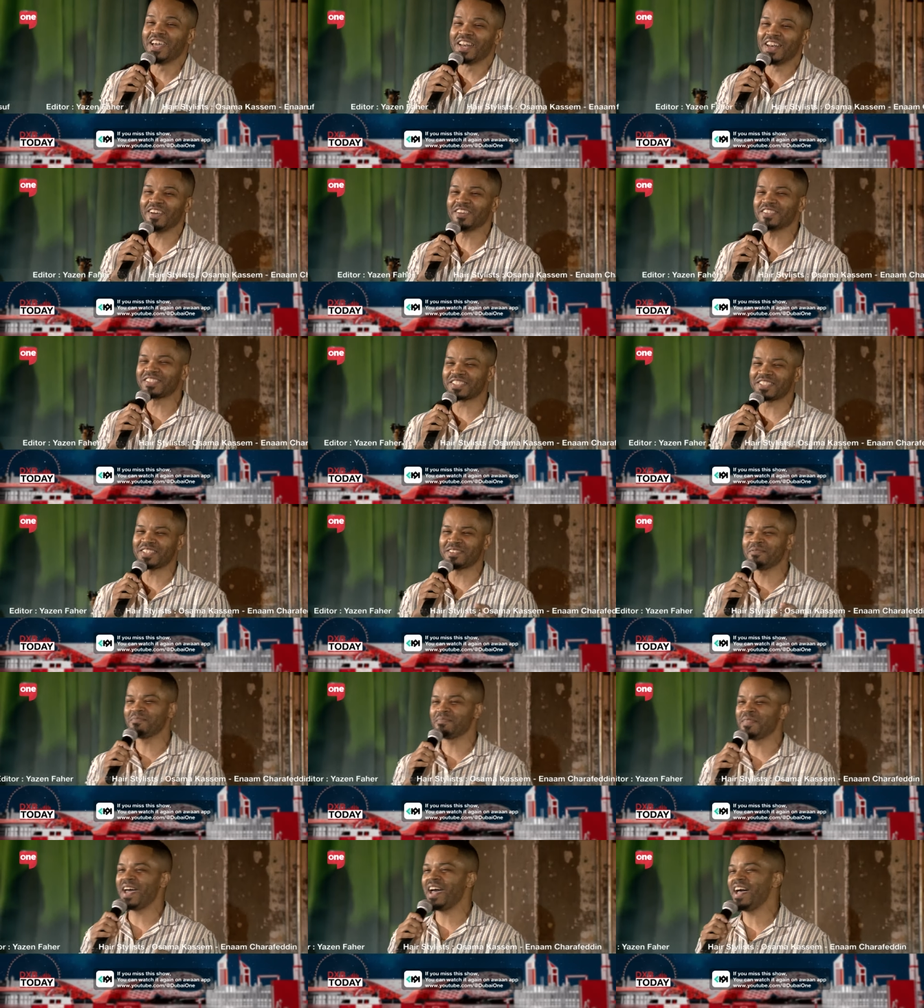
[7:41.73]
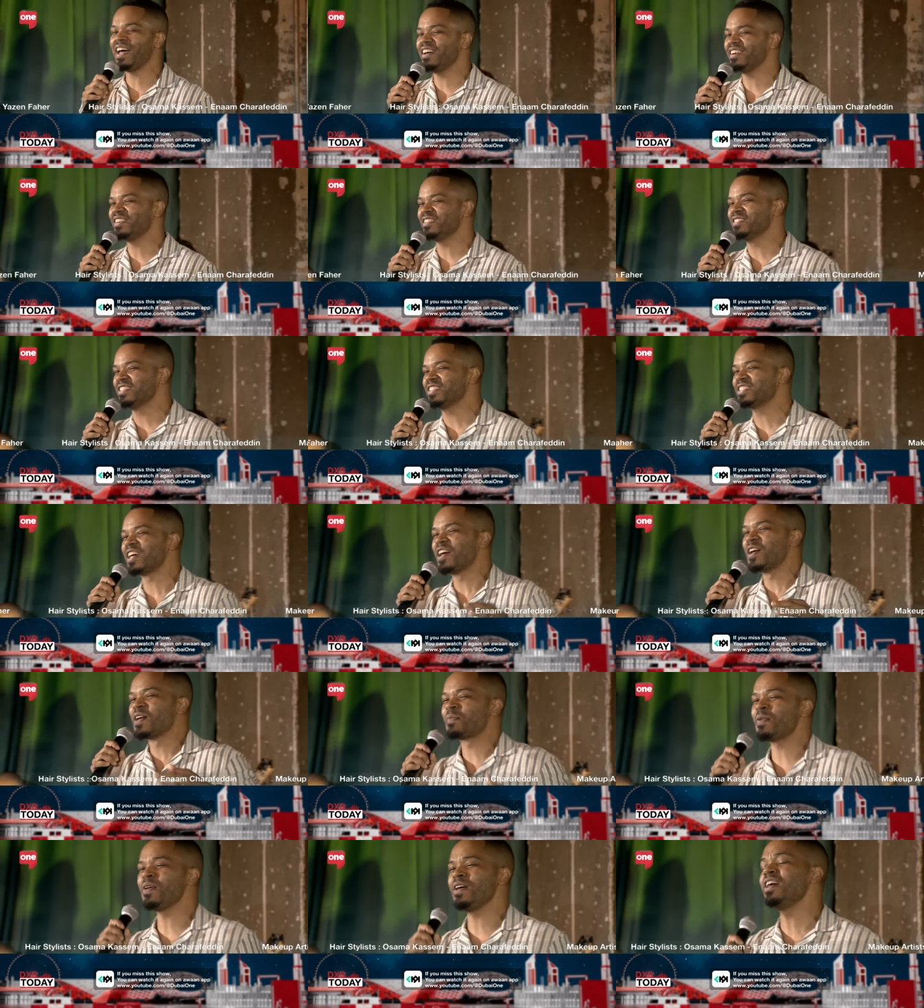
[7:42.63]
Lost some battles,
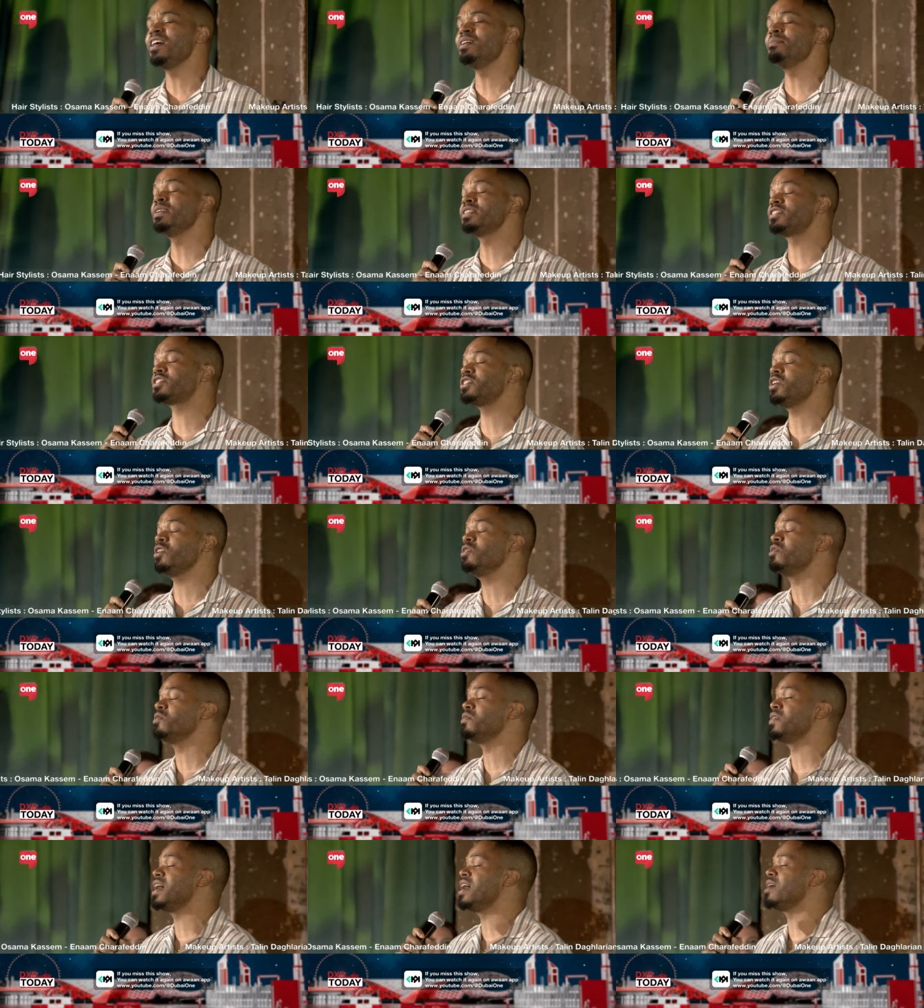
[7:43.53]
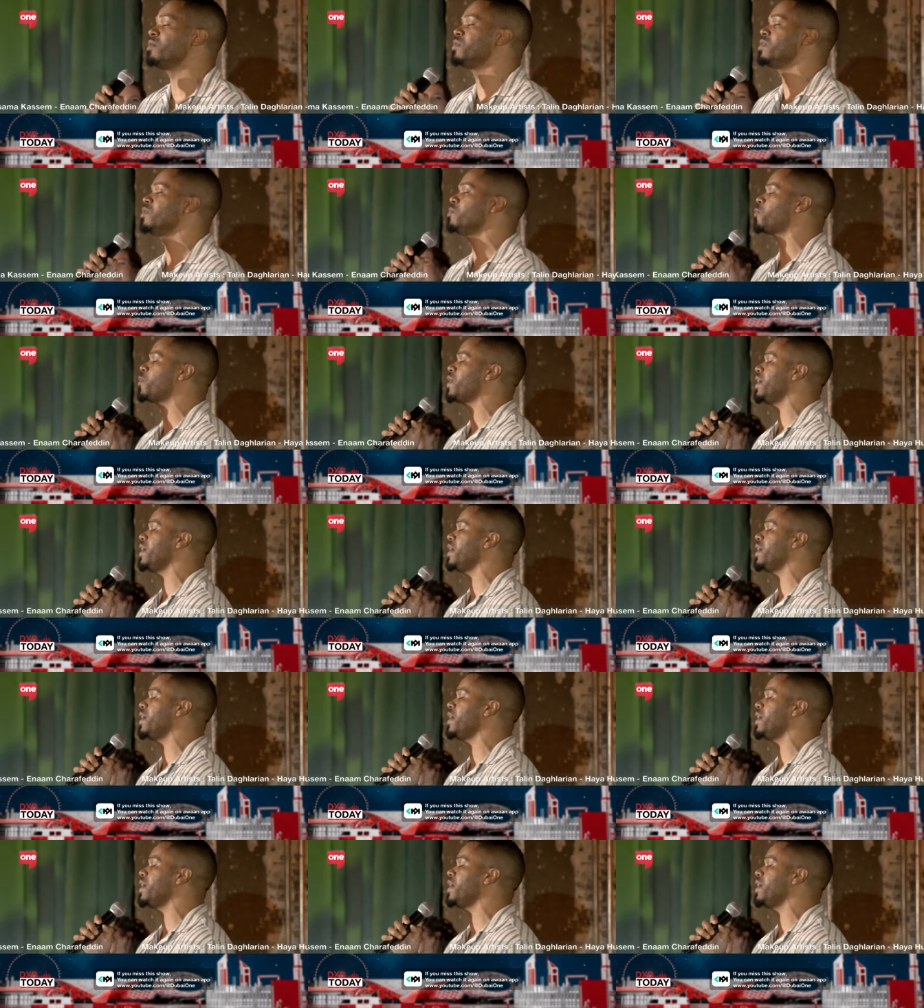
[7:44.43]
promise you I will